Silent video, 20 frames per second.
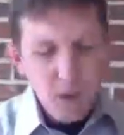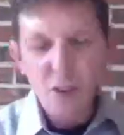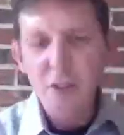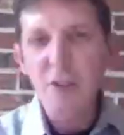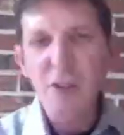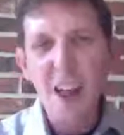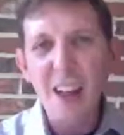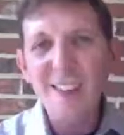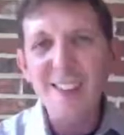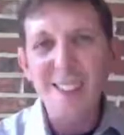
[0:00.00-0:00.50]

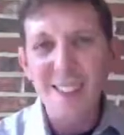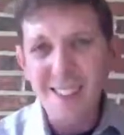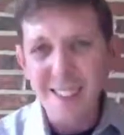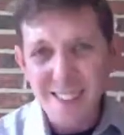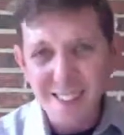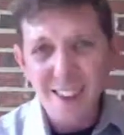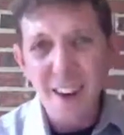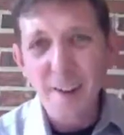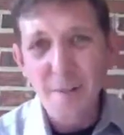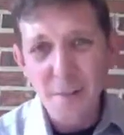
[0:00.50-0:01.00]
So that's the
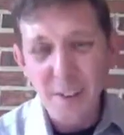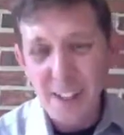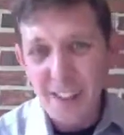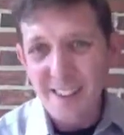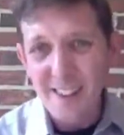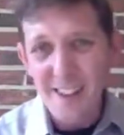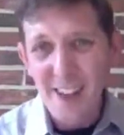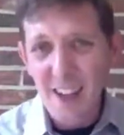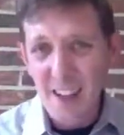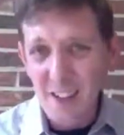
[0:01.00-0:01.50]

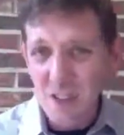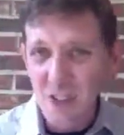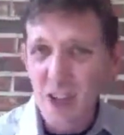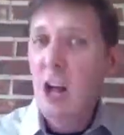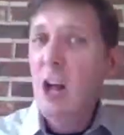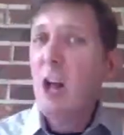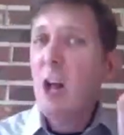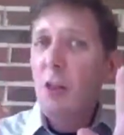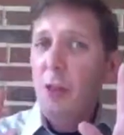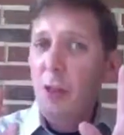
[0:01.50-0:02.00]
siphoning stage.
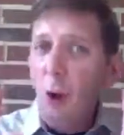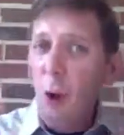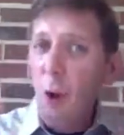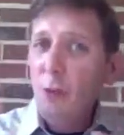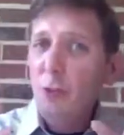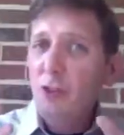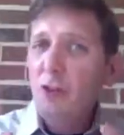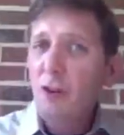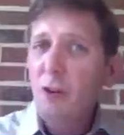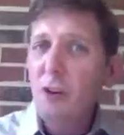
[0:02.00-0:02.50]

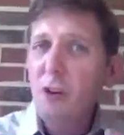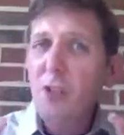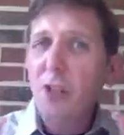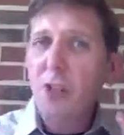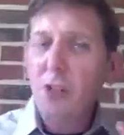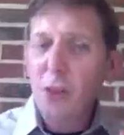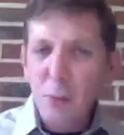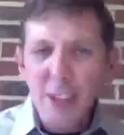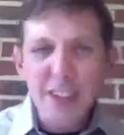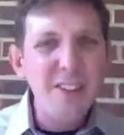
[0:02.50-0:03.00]
Those are the
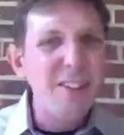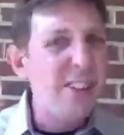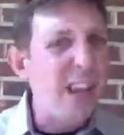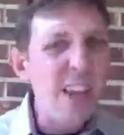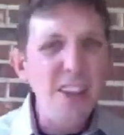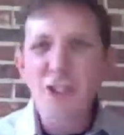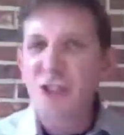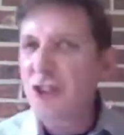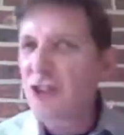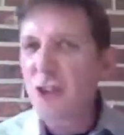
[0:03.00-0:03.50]
three
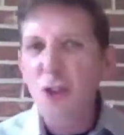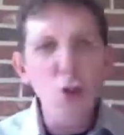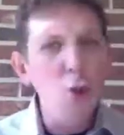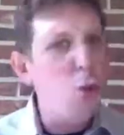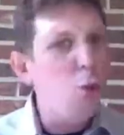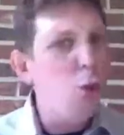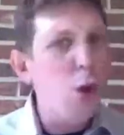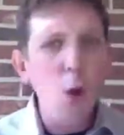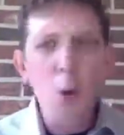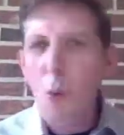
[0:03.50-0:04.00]
stages
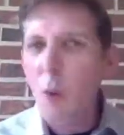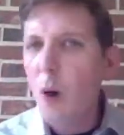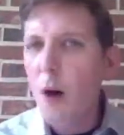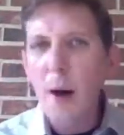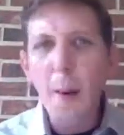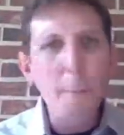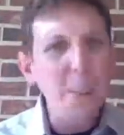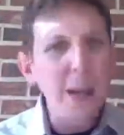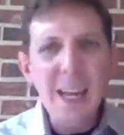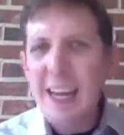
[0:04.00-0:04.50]
you don't
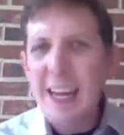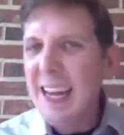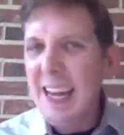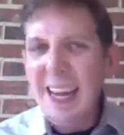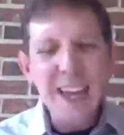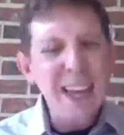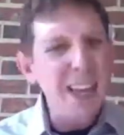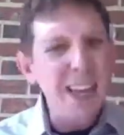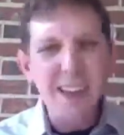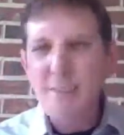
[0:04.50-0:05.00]
want to be
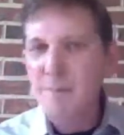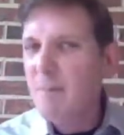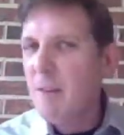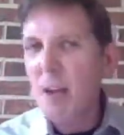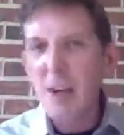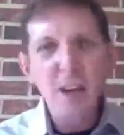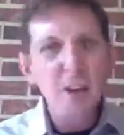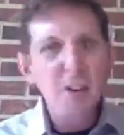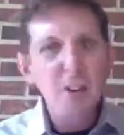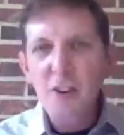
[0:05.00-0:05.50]
in.
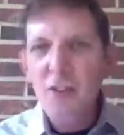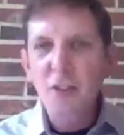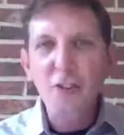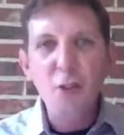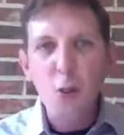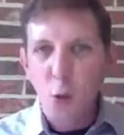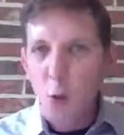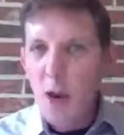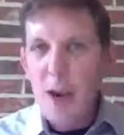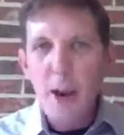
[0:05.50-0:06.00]
The
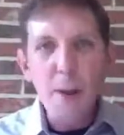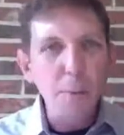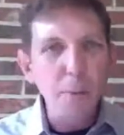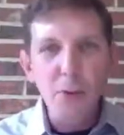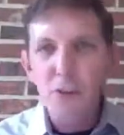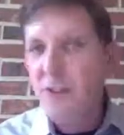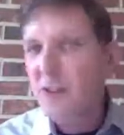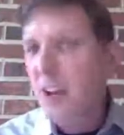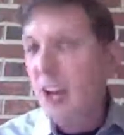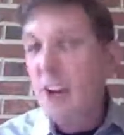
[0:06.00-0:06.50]

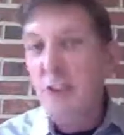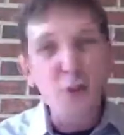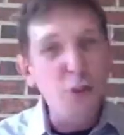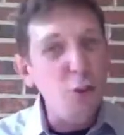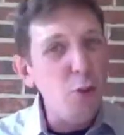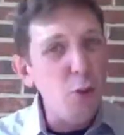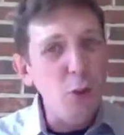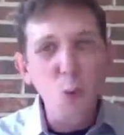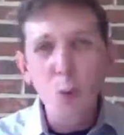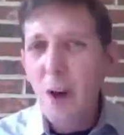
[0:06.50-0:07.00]
scramble stage.
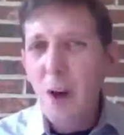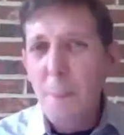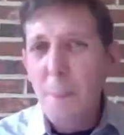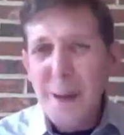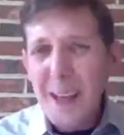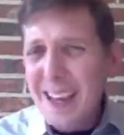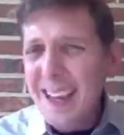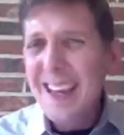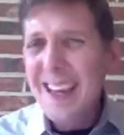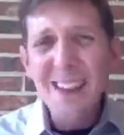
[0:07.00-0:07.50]
You don't want to
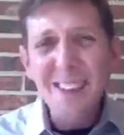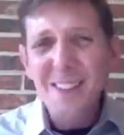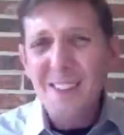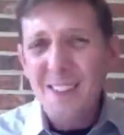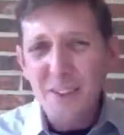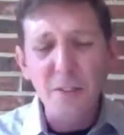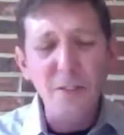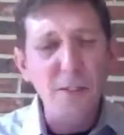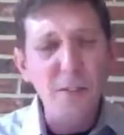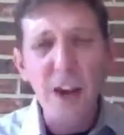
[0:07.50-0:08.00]
be in
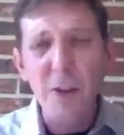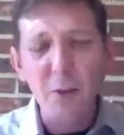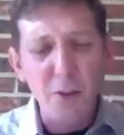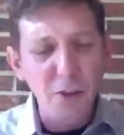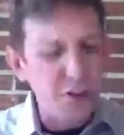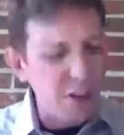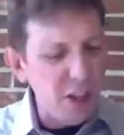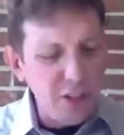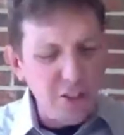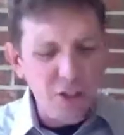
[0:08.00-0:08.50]
survival
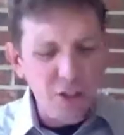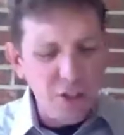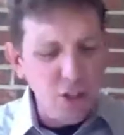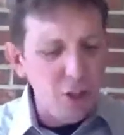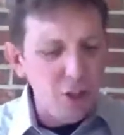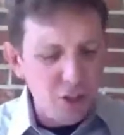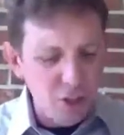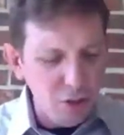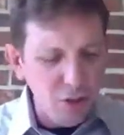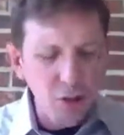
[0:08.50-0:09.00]
stage, and
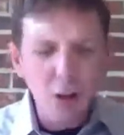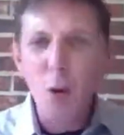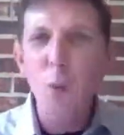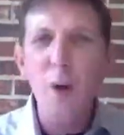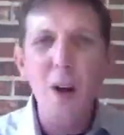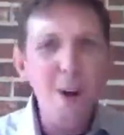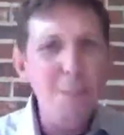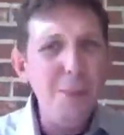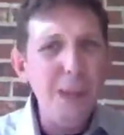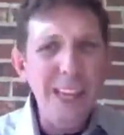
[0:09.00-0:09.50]
you sure don't
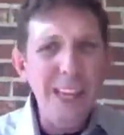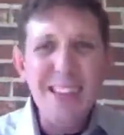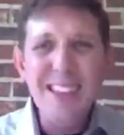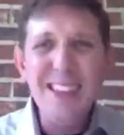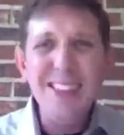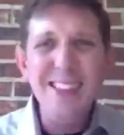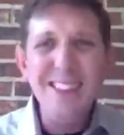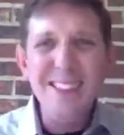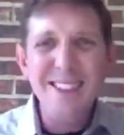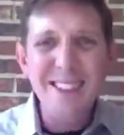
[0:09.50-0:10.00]
want to be
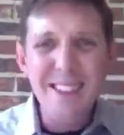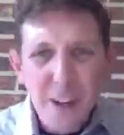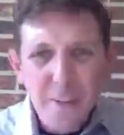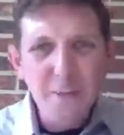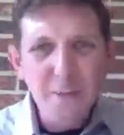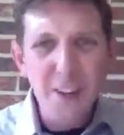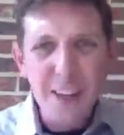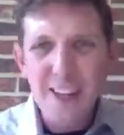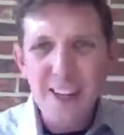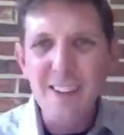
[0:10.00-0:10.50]
in the
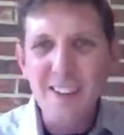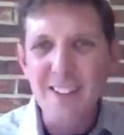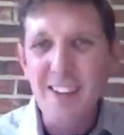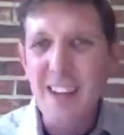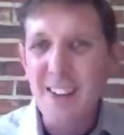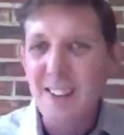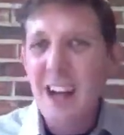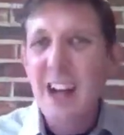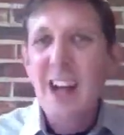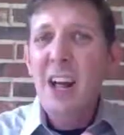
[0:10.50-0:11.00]
siphoning
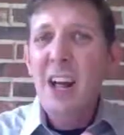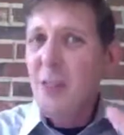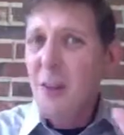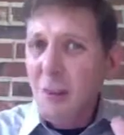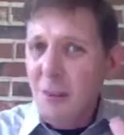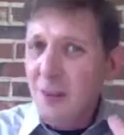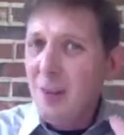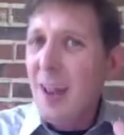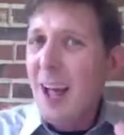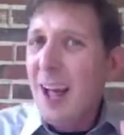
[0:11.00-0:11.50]
stage.
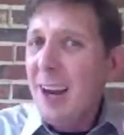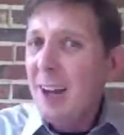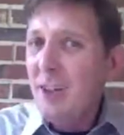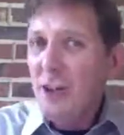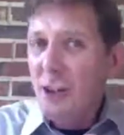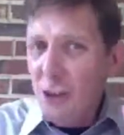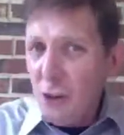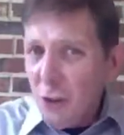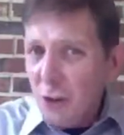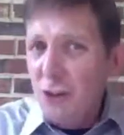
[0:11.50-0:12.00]
There are a lot of
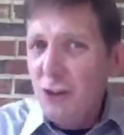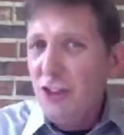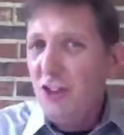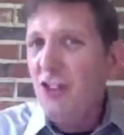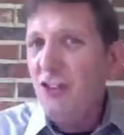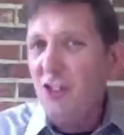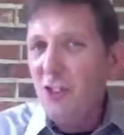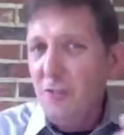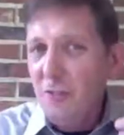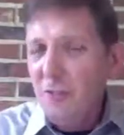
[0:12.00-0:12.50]

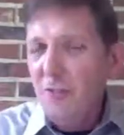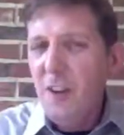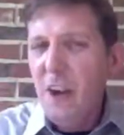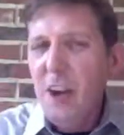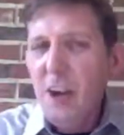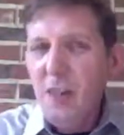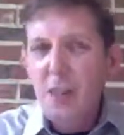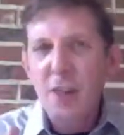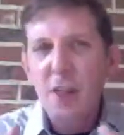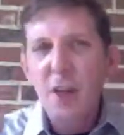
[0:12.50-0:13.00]
churches and
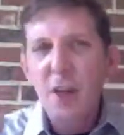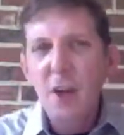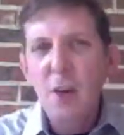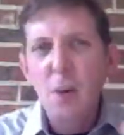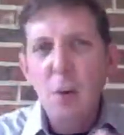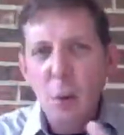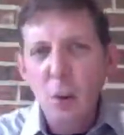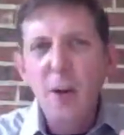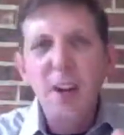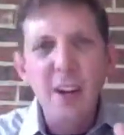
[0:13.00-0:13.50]
faith
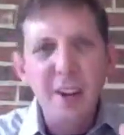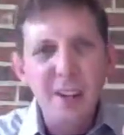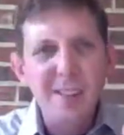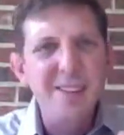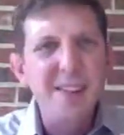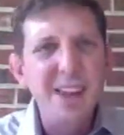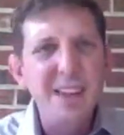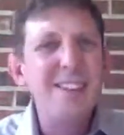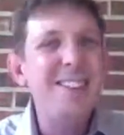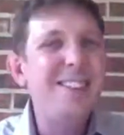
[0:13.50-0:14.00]

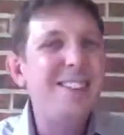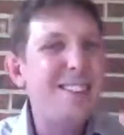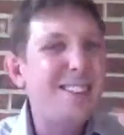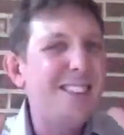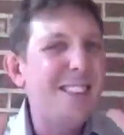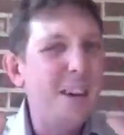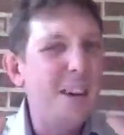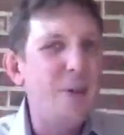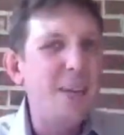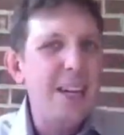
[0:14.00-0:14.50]
organizations
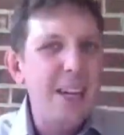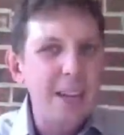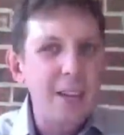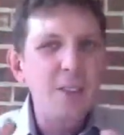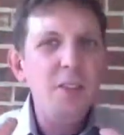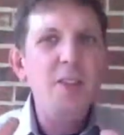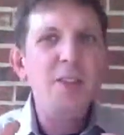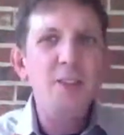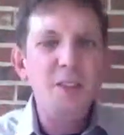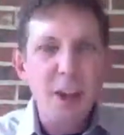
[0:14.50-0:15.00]
that are
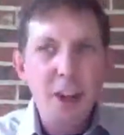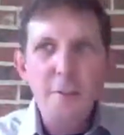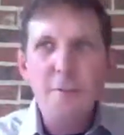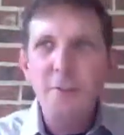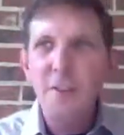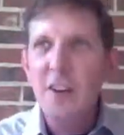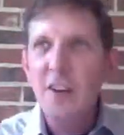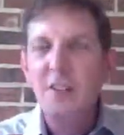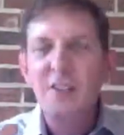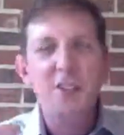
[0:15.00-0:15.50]
in the
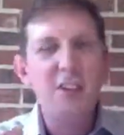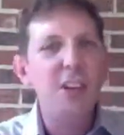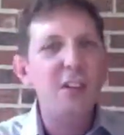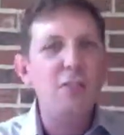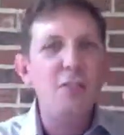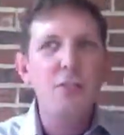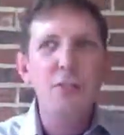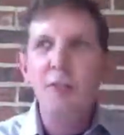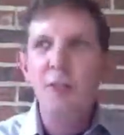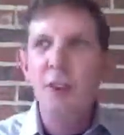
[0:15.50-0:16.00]
siphoning
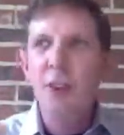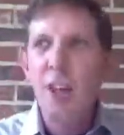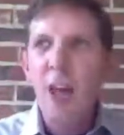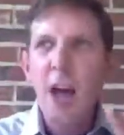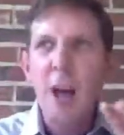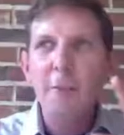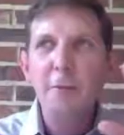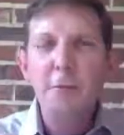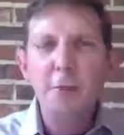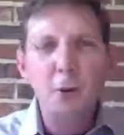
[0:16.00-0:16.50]
stage. There's a
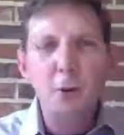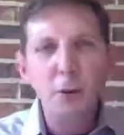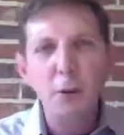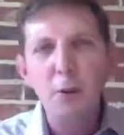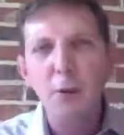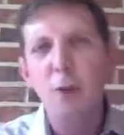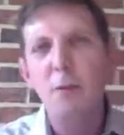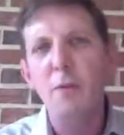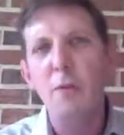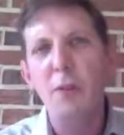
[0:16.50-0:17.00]
lot of
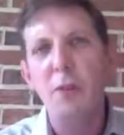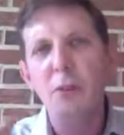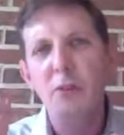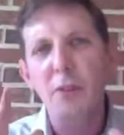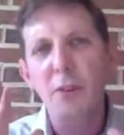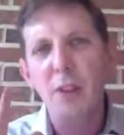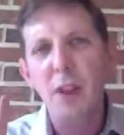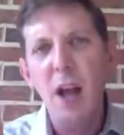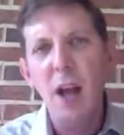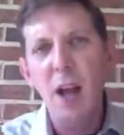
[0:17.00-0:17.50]
turnover. There's
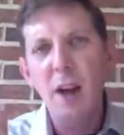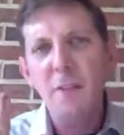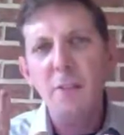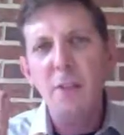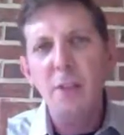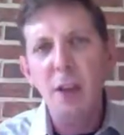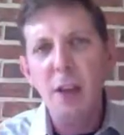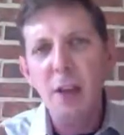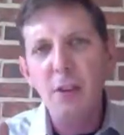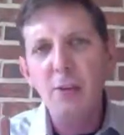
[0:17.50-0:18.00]
a lot of
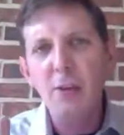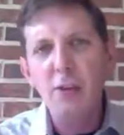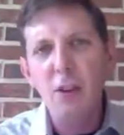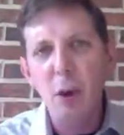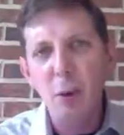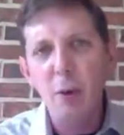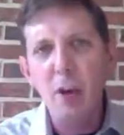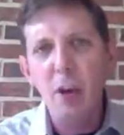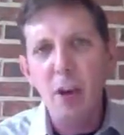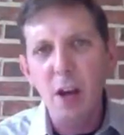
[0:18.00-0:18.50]
things
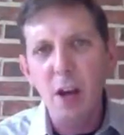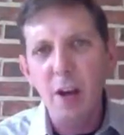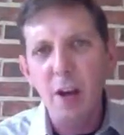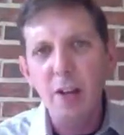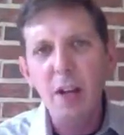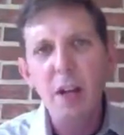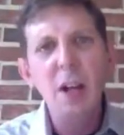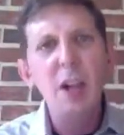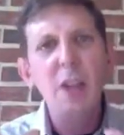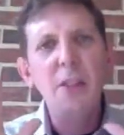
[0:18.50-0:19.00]
going
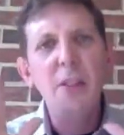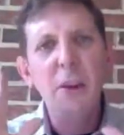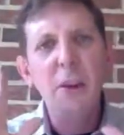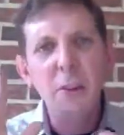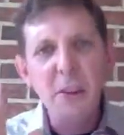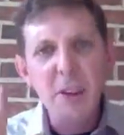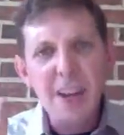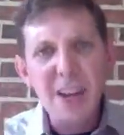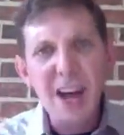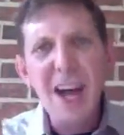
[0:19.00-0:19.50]
on that
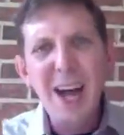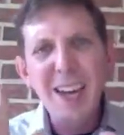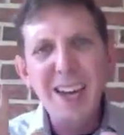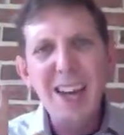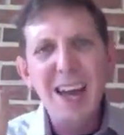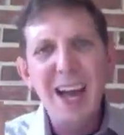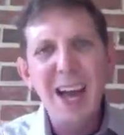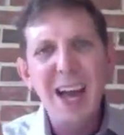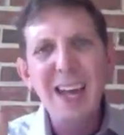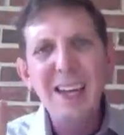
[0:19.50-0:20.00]
are not
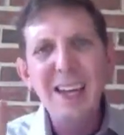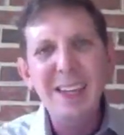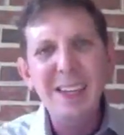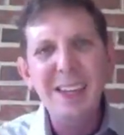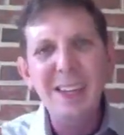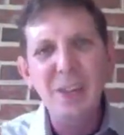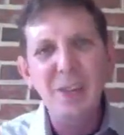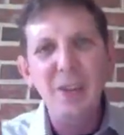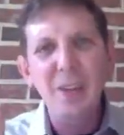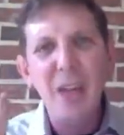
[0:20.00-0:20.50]

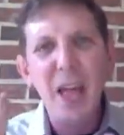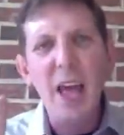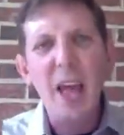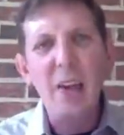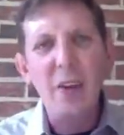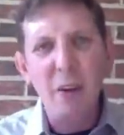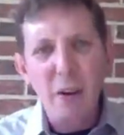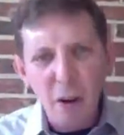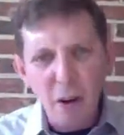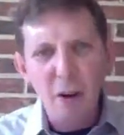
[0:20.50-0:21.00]
ideal
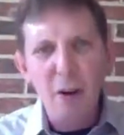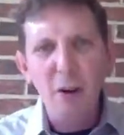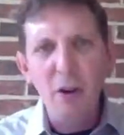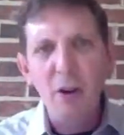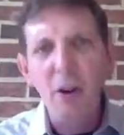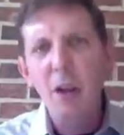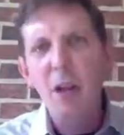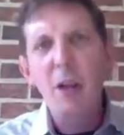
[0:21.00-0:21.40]
at all.